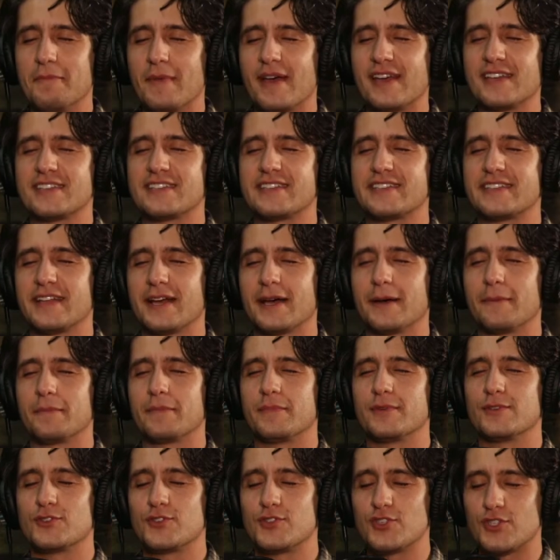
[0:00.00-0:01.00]
I messed
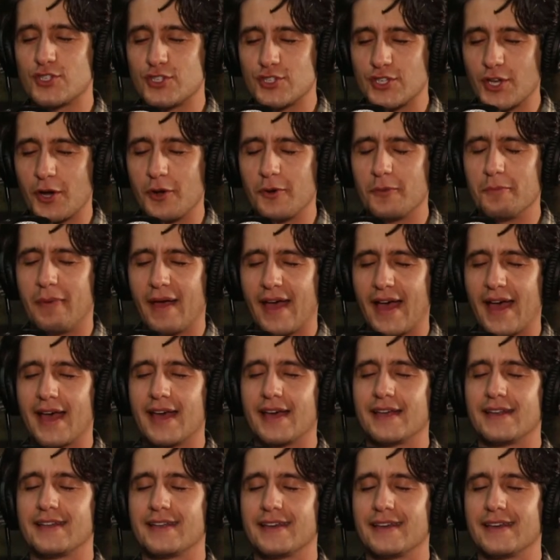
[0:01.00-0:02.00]
up so
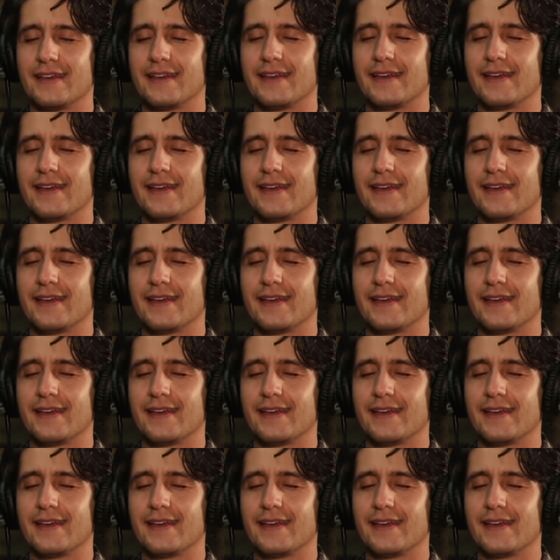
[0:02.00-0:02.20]
bad.